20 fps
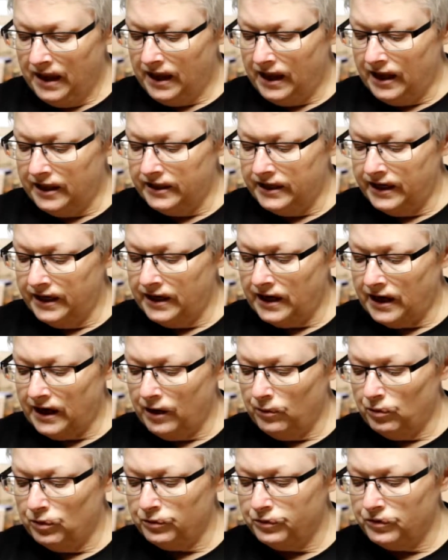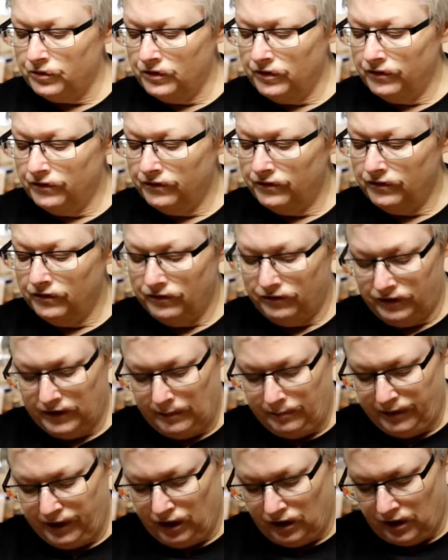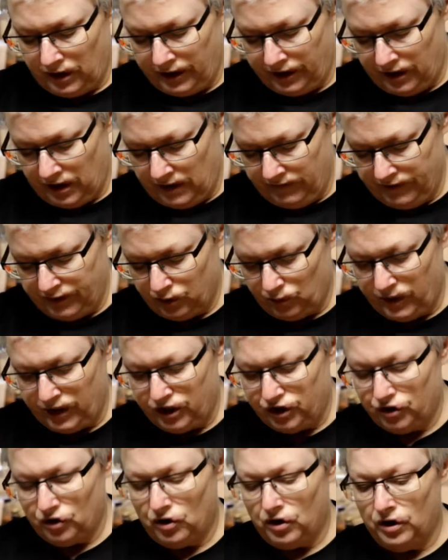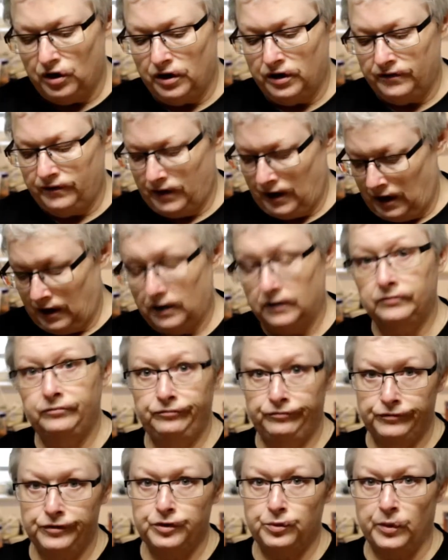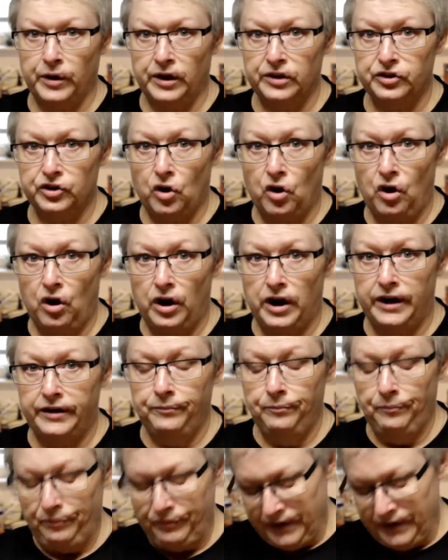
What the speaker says: and then I will flip the on-off switch on to where it's on.